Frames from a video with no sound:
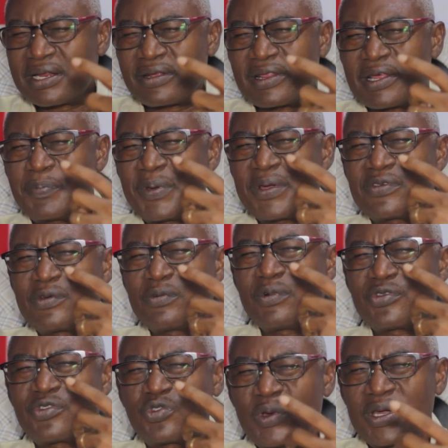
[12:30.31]
another person
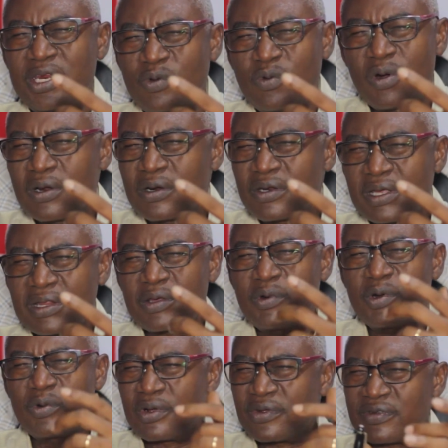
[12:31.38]
was 21, the other
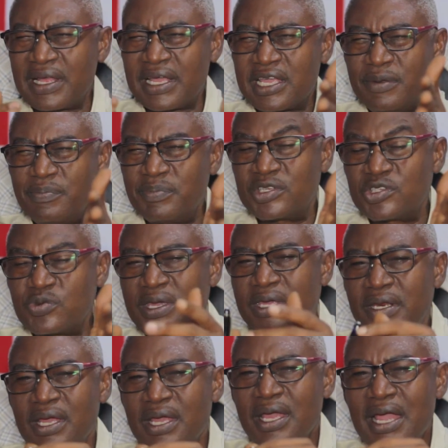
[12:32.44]
one was like in
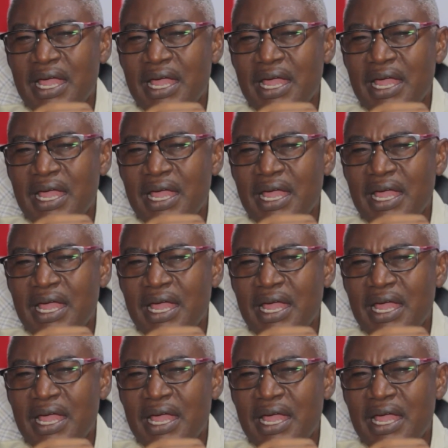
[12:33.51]
between,